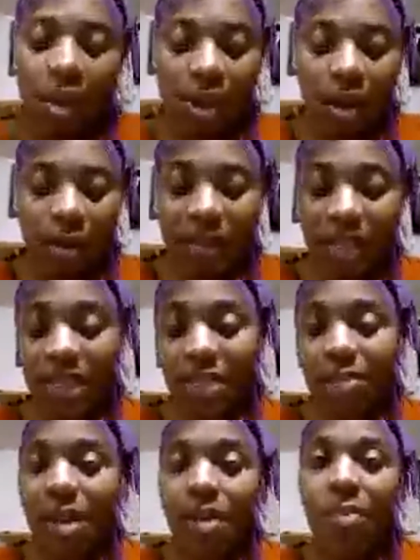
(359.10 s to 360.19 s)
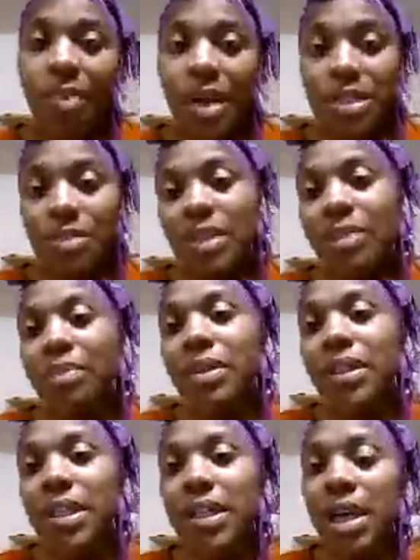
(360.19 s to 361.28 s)
I'm thinking about possibly
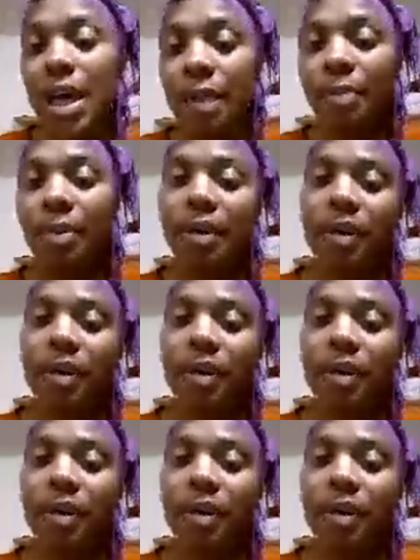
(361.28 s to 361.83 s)
putting up